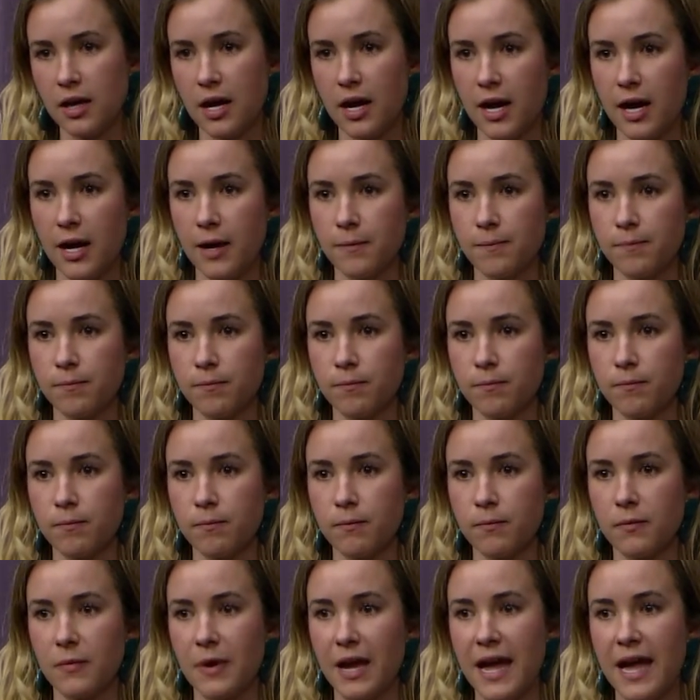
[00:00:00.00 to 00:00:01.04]
Um,
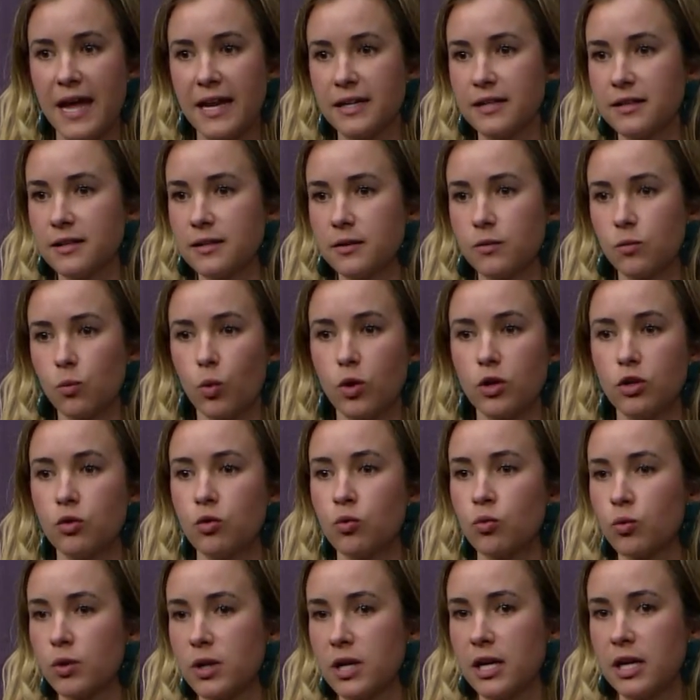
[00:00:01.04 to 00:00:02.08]
and when
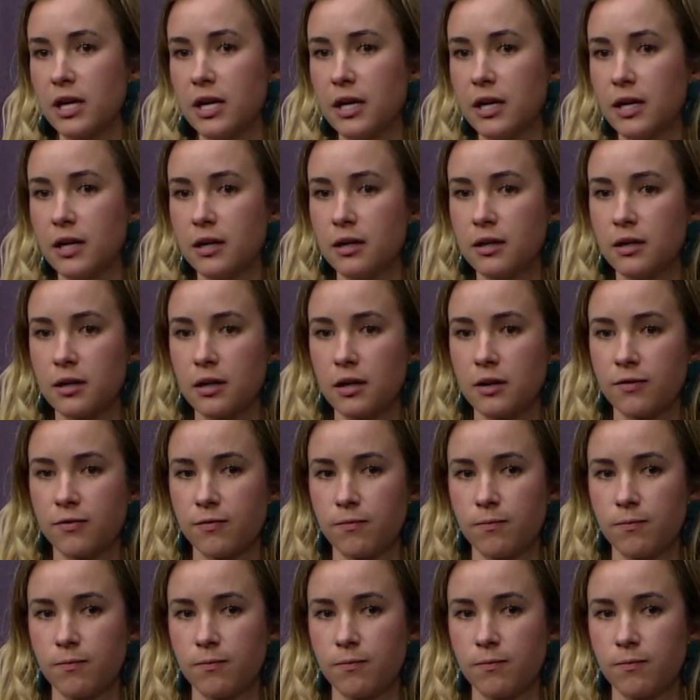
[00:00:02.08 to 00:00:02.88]
you read